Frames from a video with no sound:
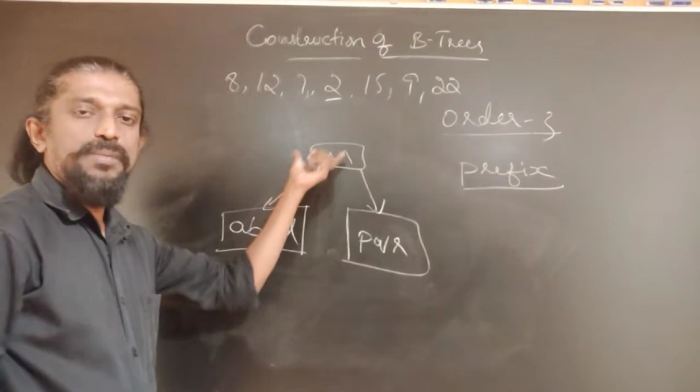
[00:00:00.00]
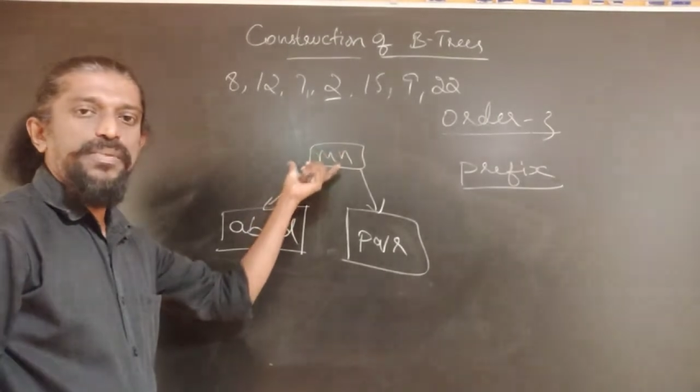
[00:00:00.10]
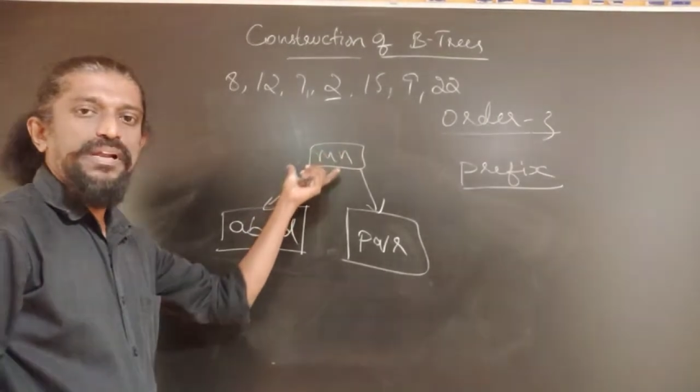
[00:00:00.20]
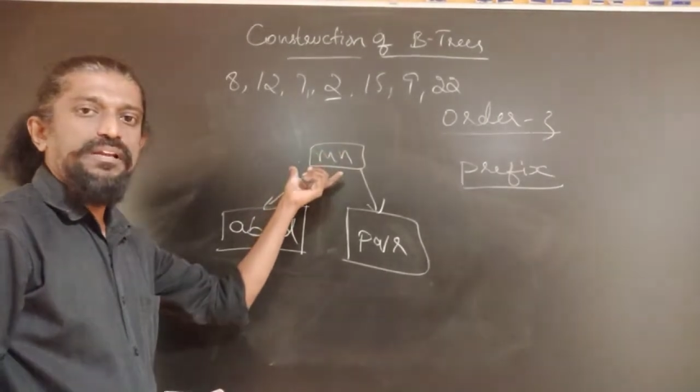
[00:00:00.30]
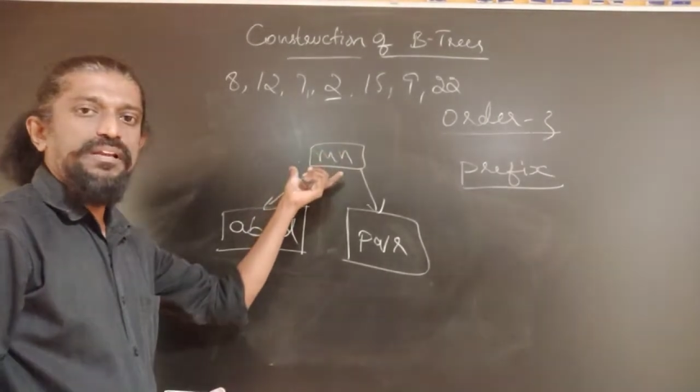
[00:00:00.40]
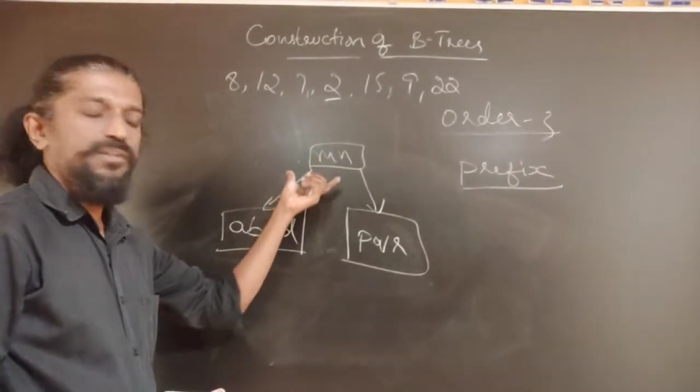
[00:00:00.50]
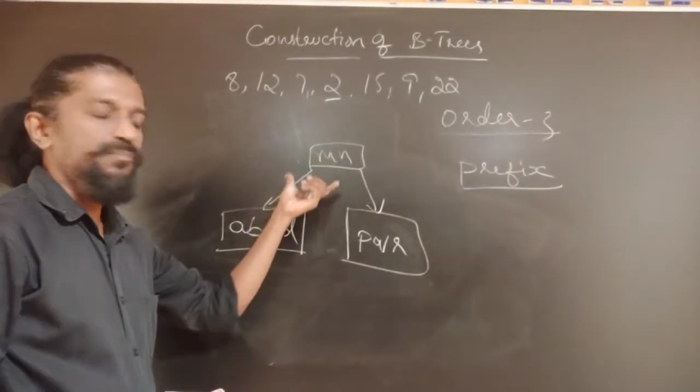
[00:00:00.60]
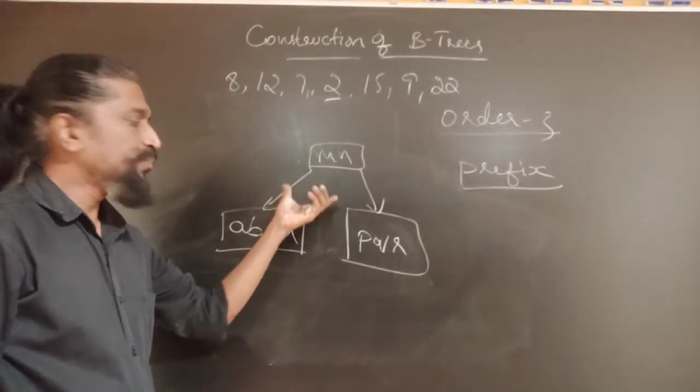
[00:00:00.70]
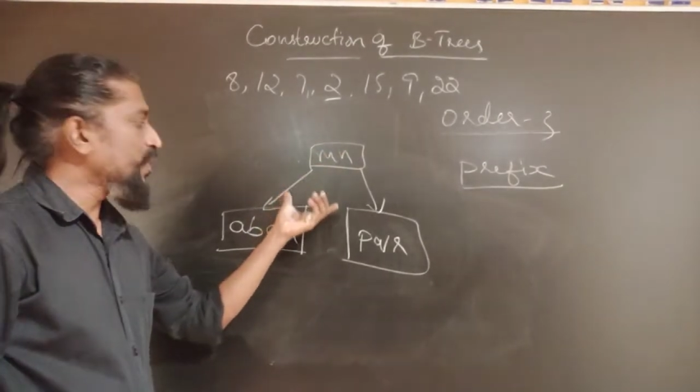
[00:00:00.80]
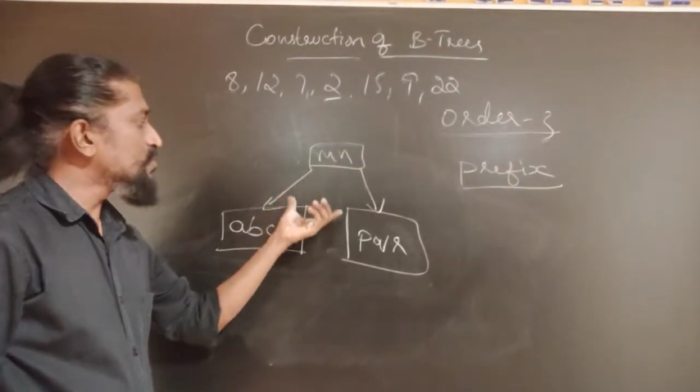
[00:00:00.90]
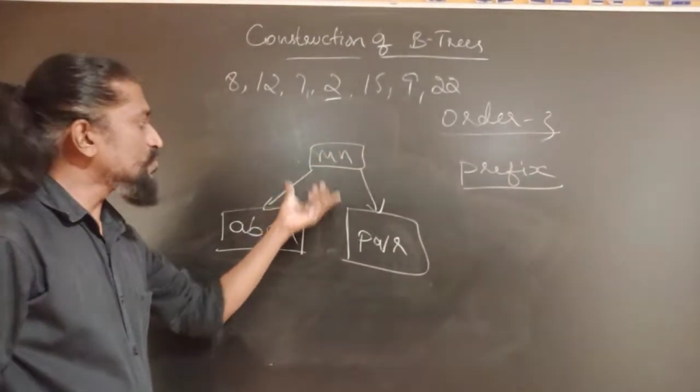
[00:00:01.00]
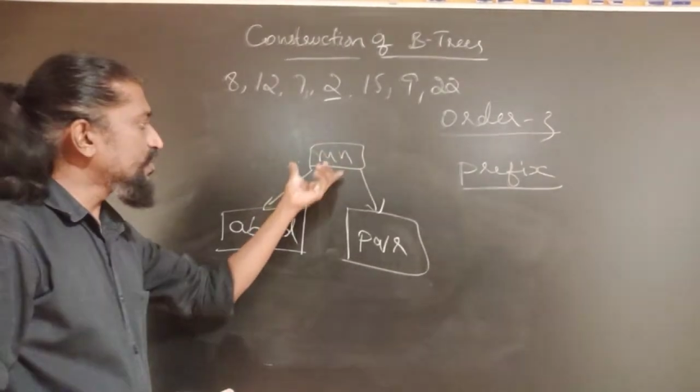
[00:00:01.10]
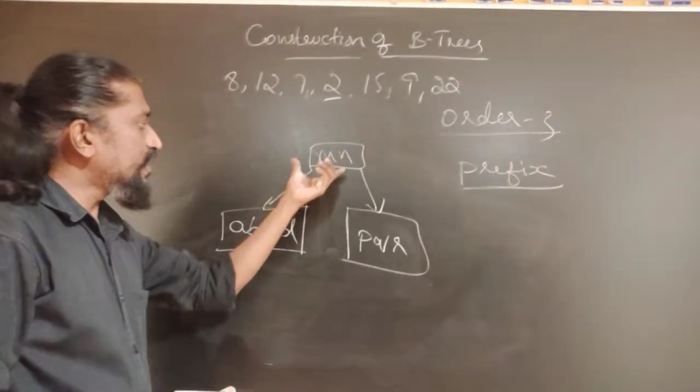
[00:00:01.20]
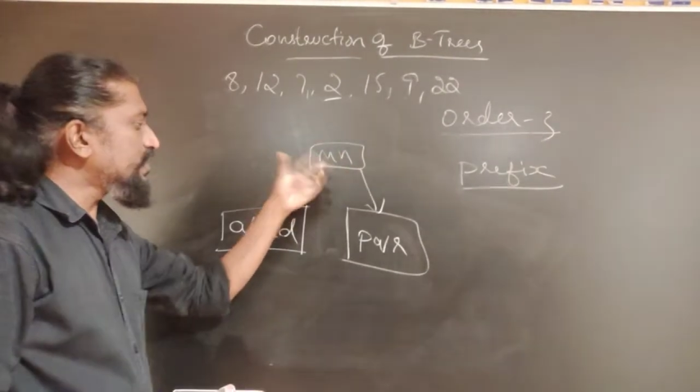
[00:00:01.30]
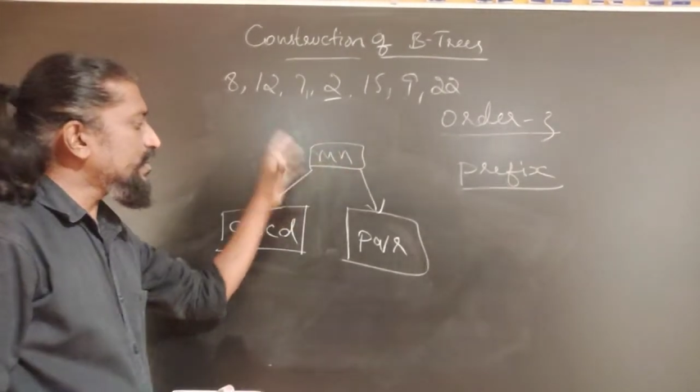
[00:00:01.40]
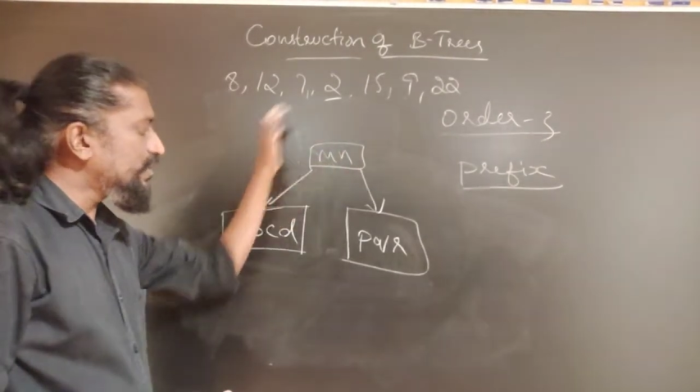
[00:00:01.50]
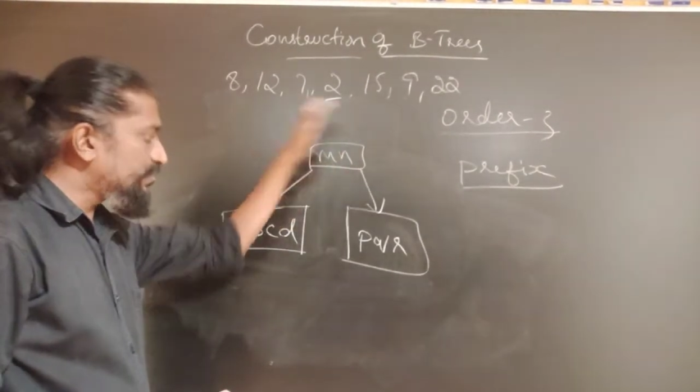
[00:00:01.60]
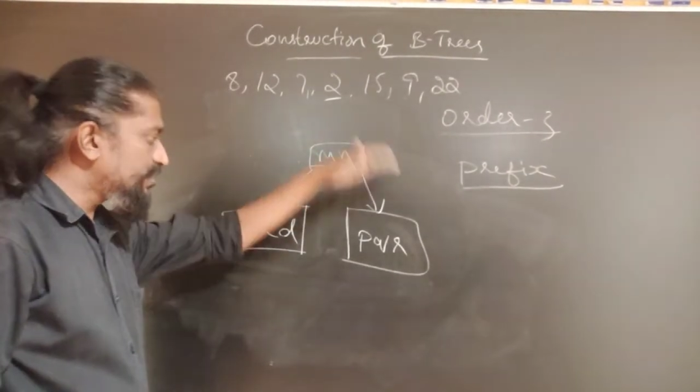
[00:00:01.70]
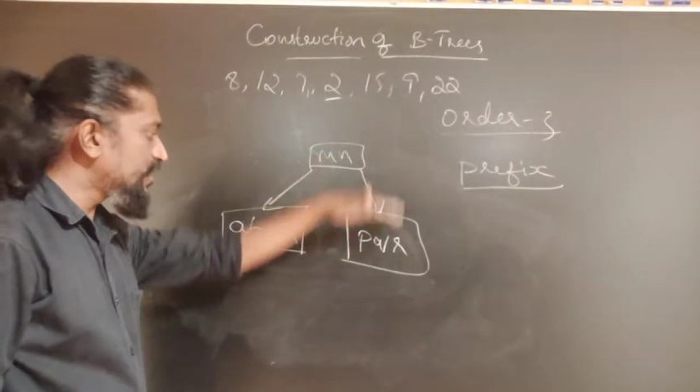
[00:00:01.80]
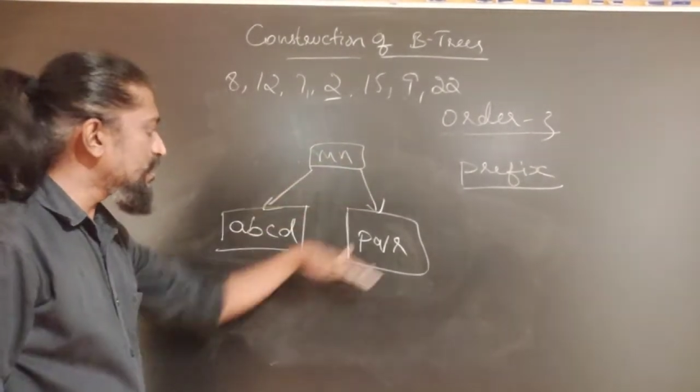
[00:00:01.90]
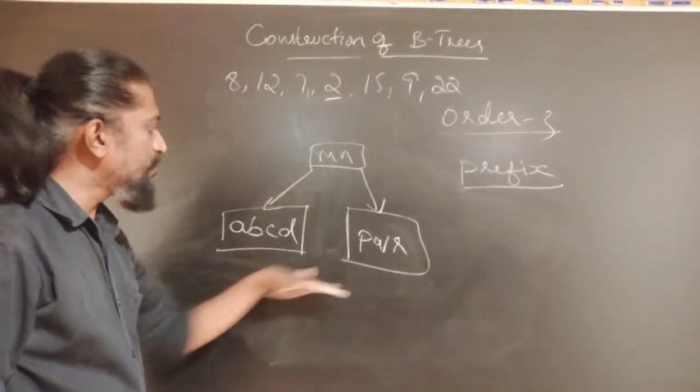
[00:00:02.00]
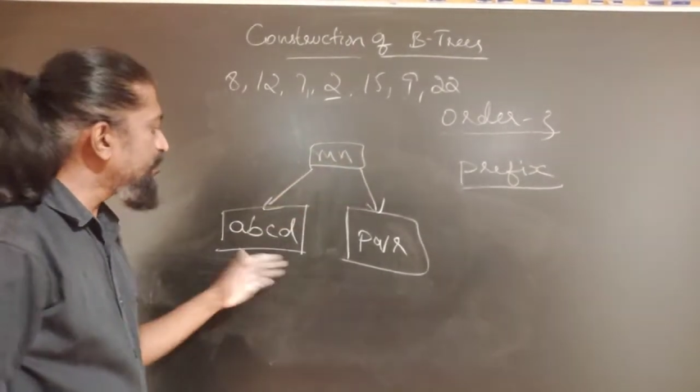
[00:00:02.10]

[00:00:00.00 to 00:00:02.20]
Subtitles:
a B tree so that the